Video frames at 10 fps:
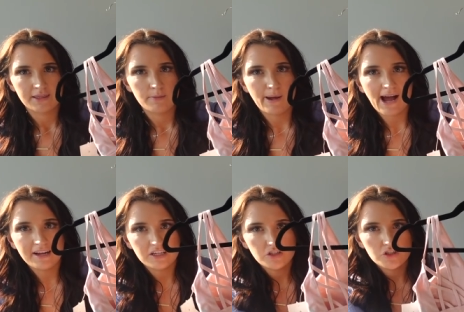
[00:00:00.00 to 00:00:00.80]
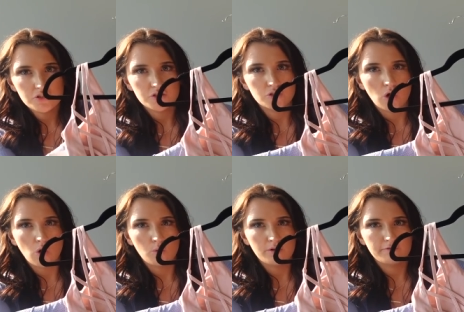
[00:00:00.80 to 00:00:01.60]
the back is just
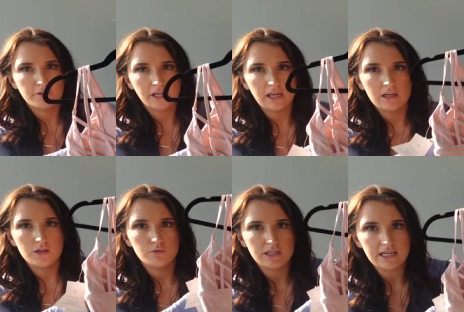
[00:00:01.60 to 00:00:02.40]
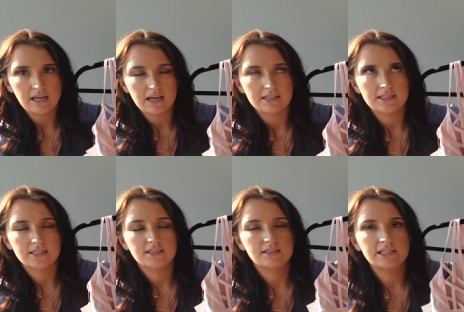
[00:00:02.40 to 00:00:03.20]
so freaking unique and
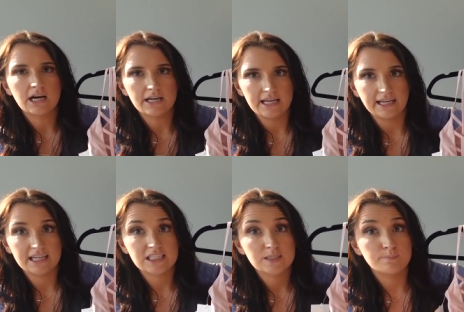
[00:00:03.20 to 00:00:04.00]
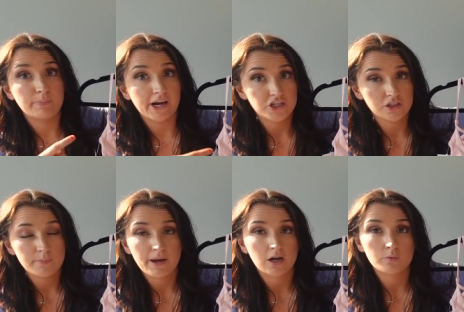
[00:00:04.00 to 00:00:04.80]
stunning,
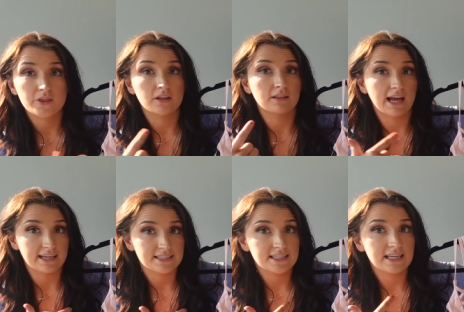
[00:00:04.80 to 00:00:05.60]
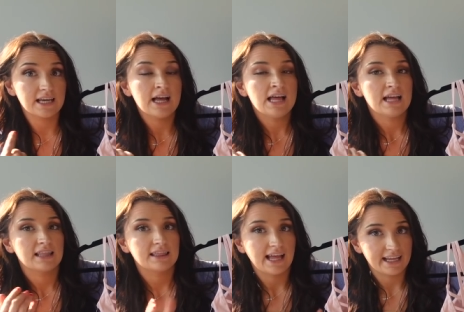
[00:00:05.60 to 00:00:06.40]
especially paired with the Legacy
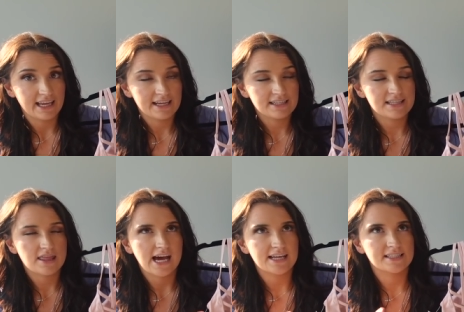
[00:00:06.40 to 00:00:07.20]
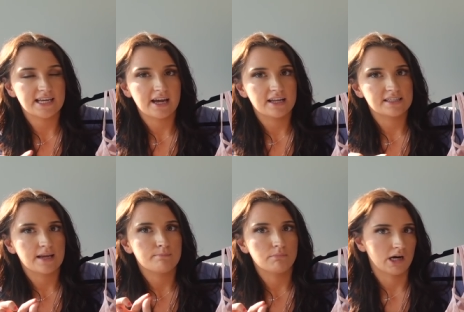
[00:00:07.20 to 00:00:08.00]
leggings. That set is
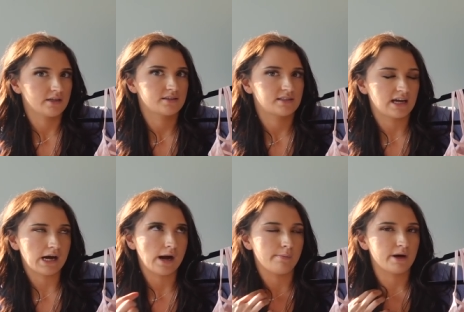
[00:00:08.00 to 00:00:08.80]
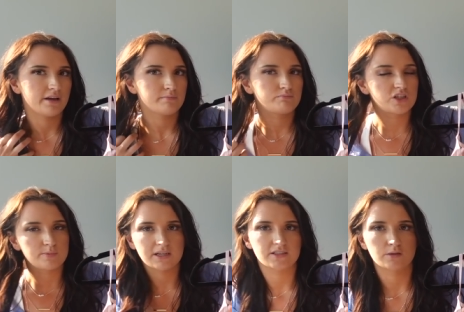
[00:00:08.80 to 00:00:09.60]
a must,
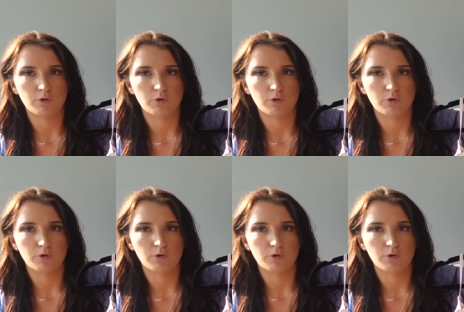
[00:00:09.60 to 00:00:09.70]
just because they're